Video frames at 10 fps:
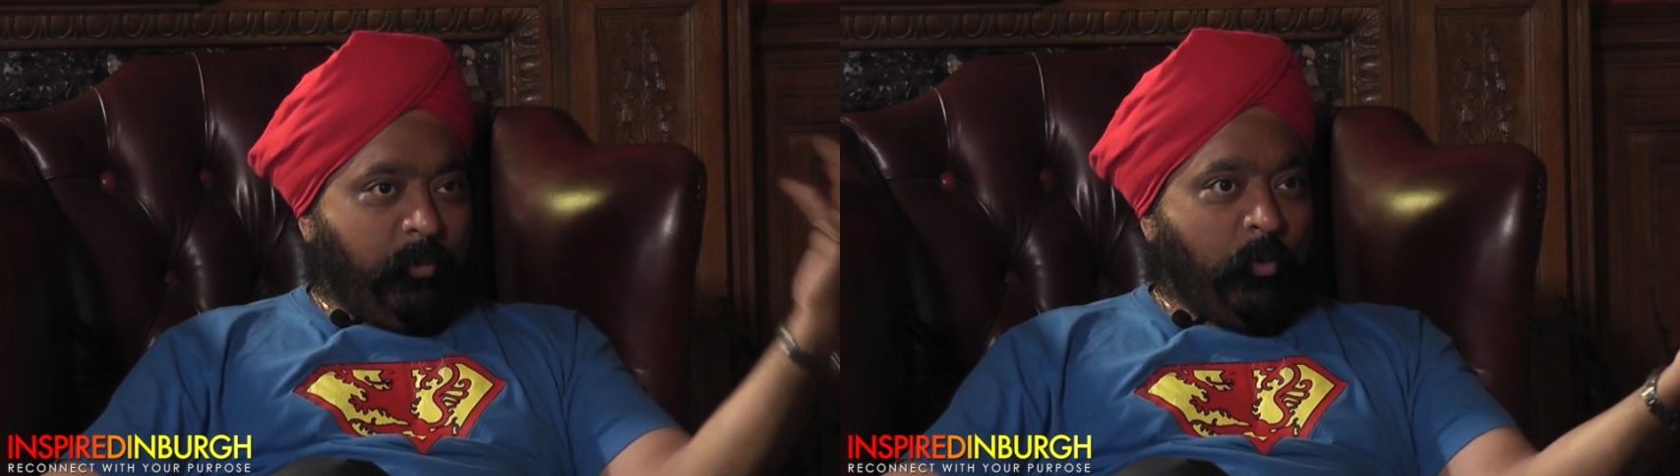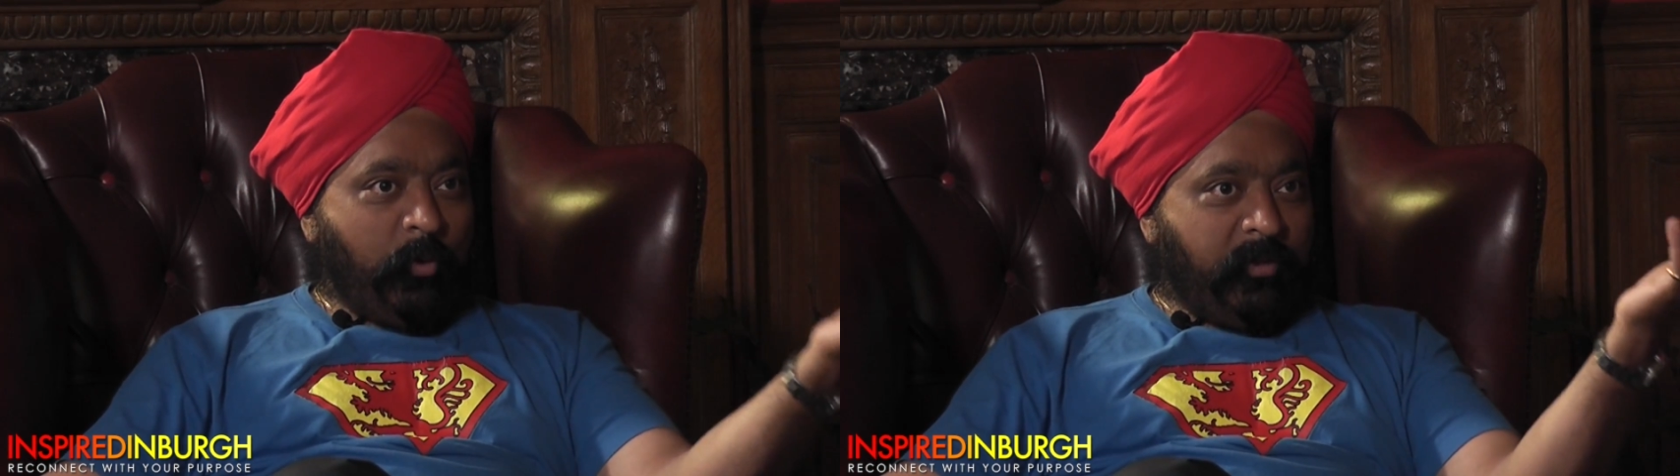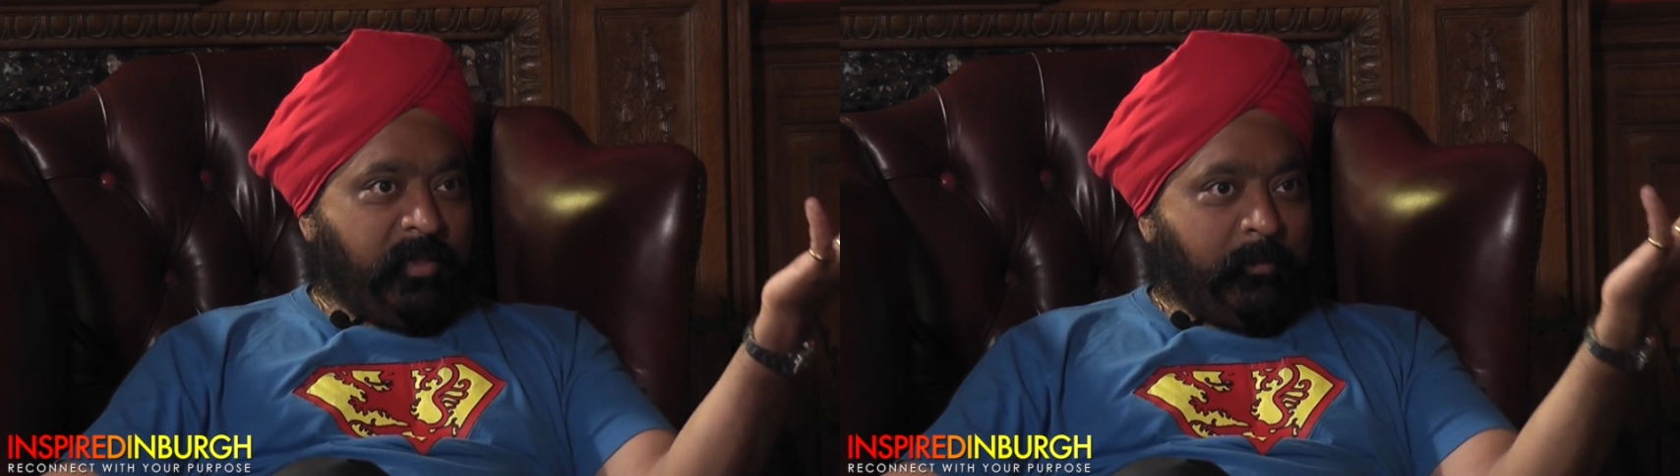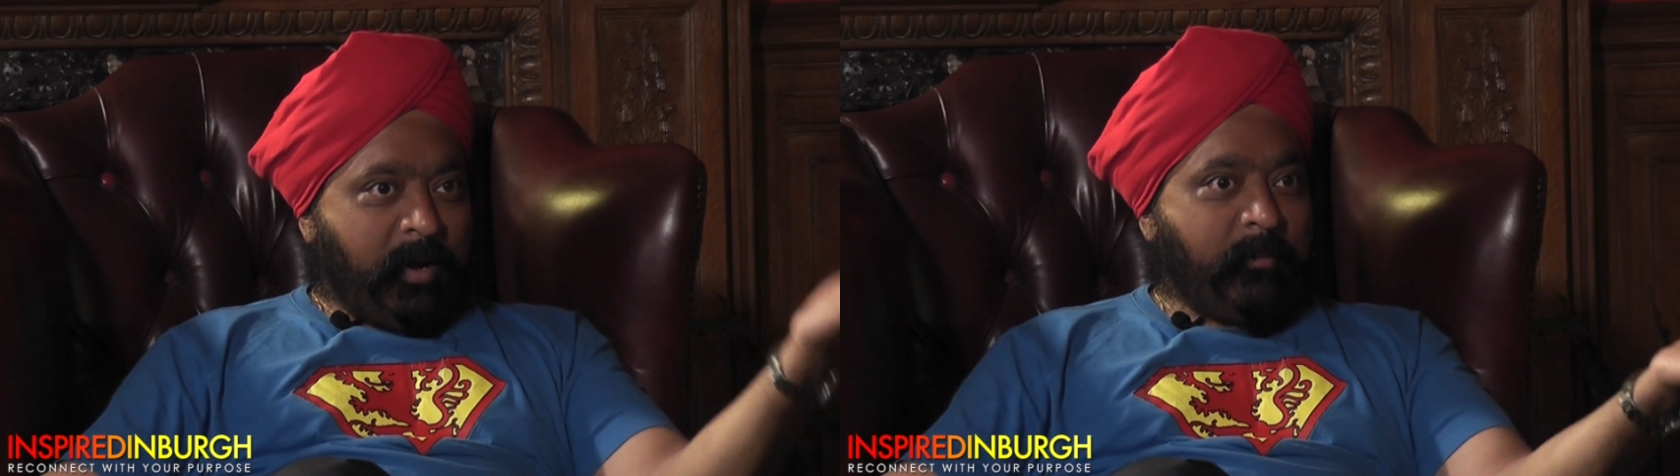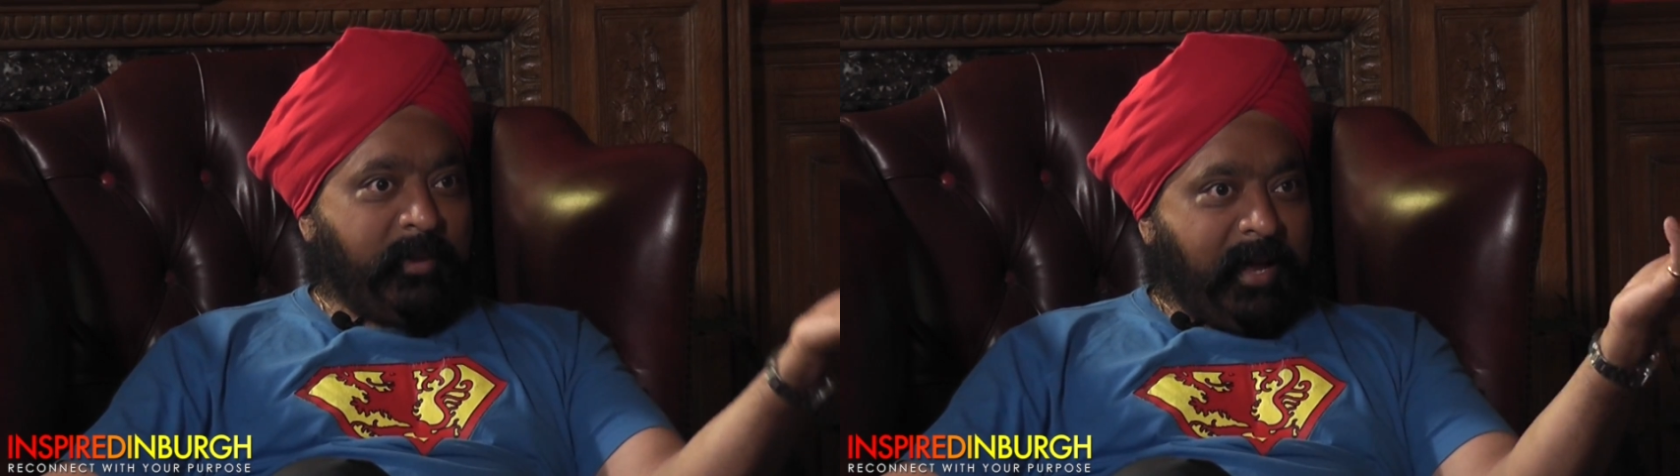bore the
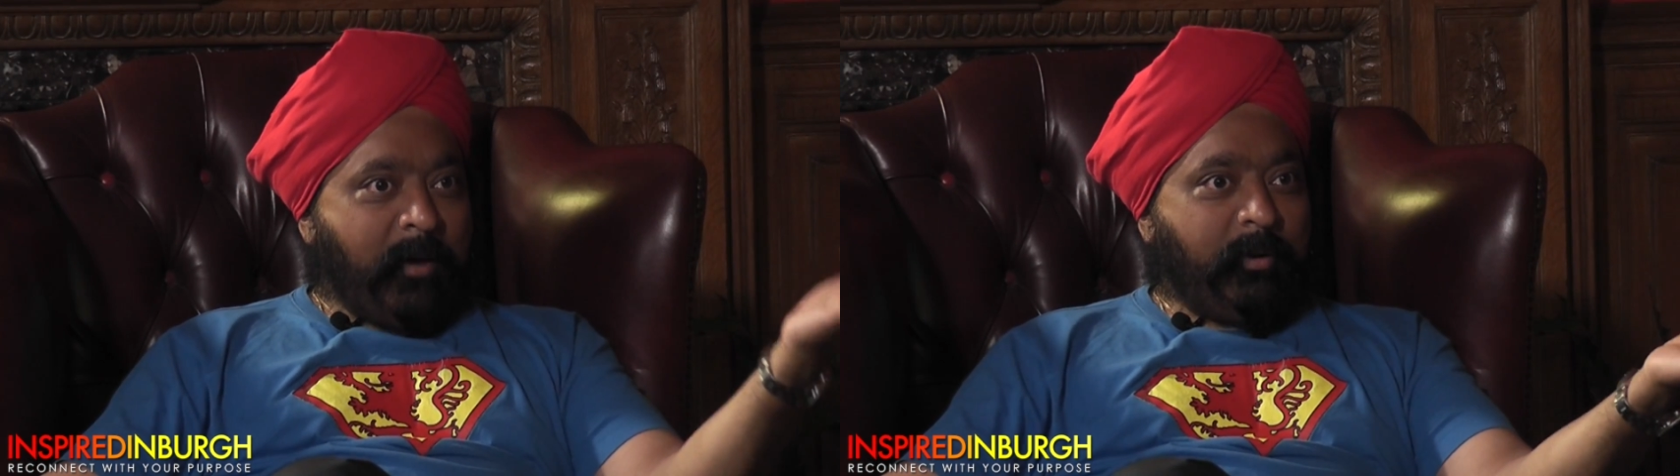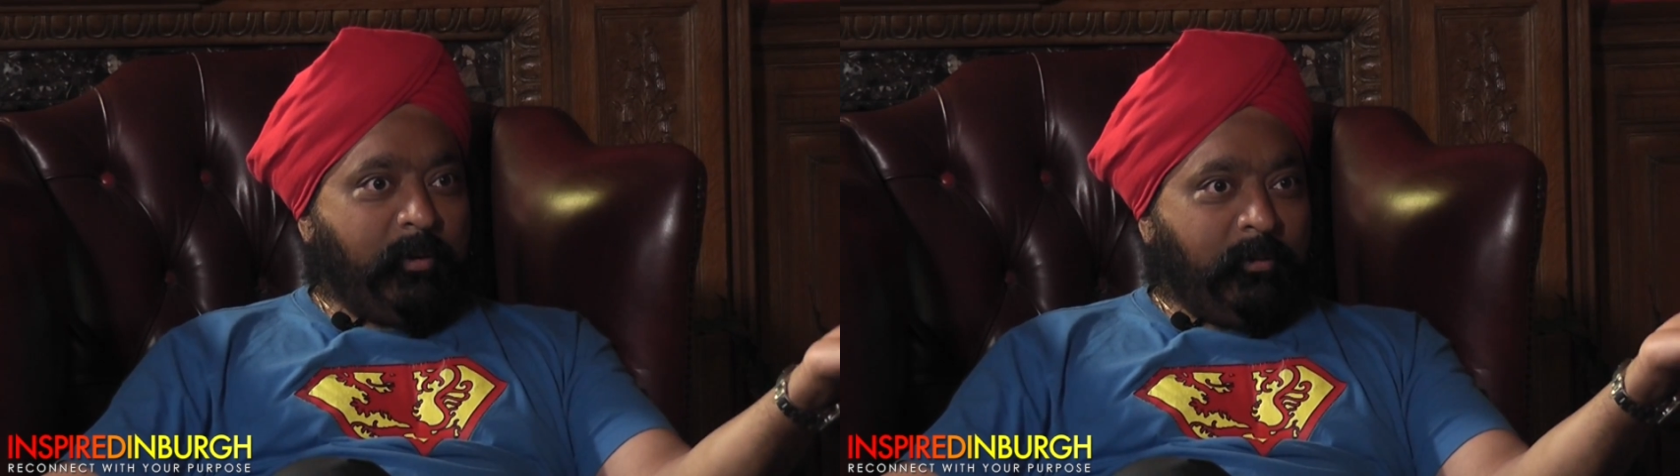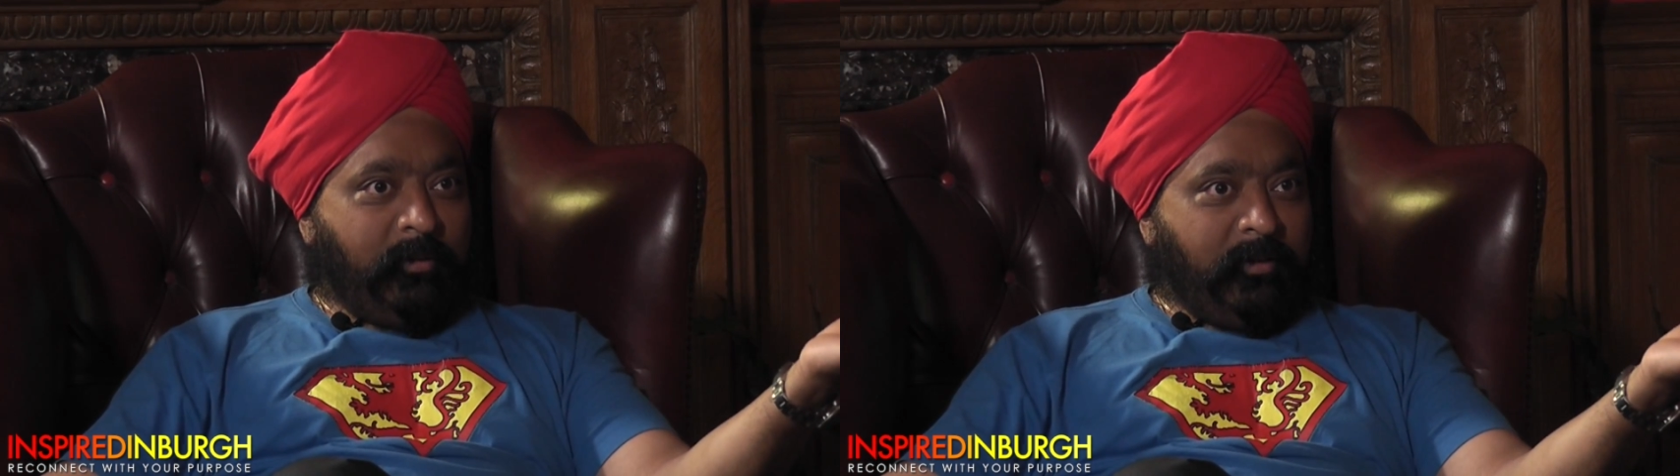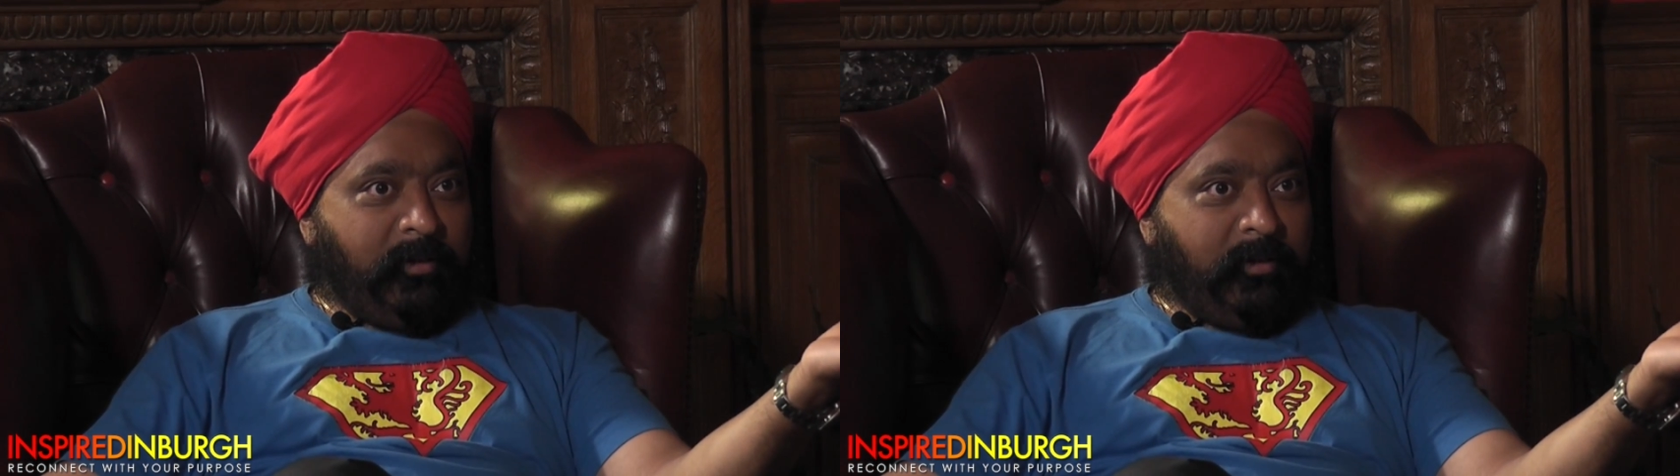Bramley apple.